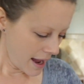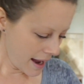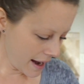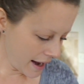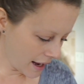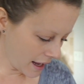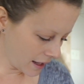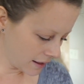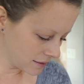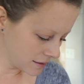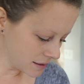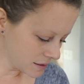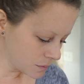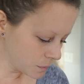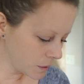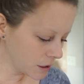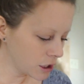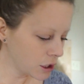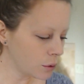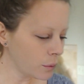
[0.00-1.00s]
And this
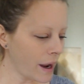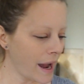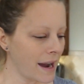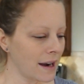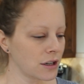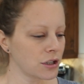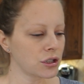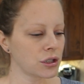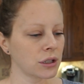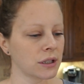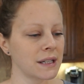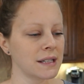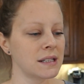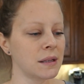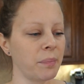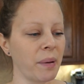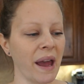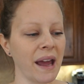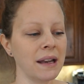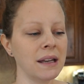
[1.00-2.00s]
one, you actually,
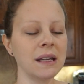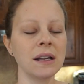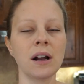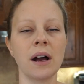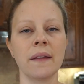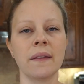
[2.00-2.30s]
depending